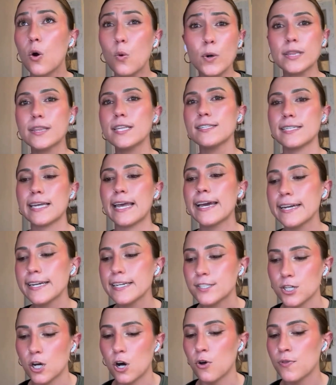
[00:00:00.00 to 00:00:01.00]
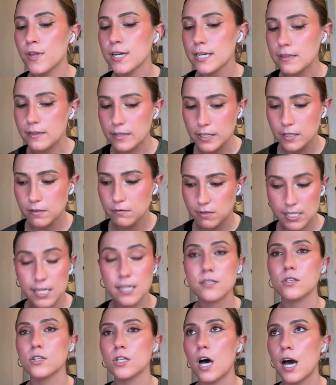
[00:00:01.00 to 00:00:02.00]
with this anecdote that I think
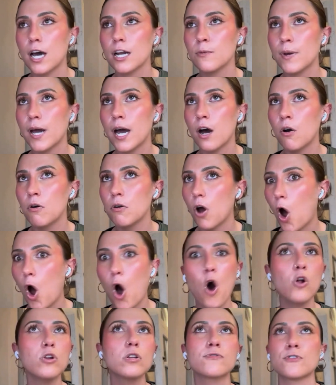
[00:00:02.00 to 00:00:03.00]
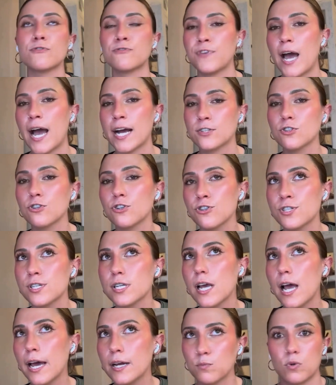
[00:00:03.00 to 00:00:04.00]
says a lot about all of the factors
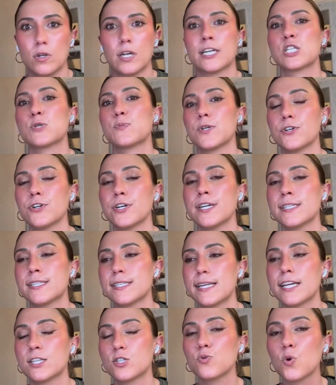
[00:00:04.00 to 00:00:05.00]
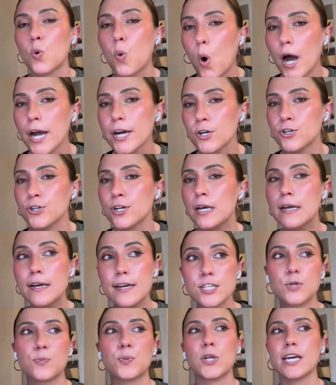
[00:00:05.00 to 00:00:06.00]
and experience that's required
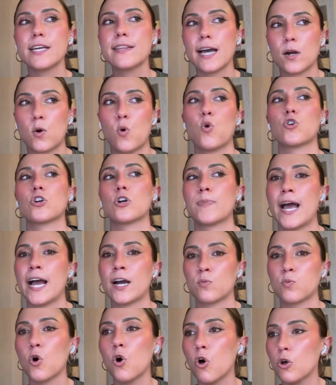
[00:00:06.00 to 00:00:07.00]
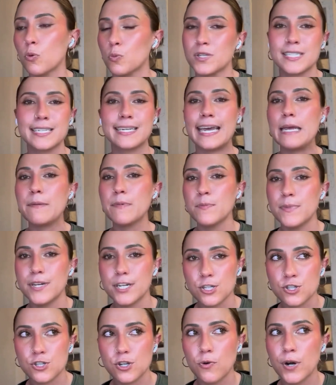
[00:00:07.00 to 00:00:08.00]
to play that cornerback role. It was a game in
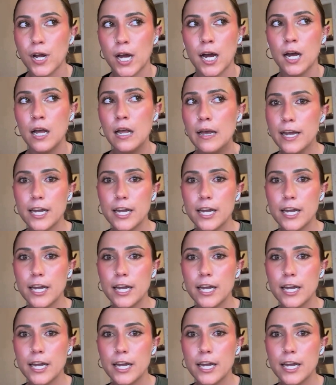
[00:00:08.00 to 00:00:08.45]
Minnesota.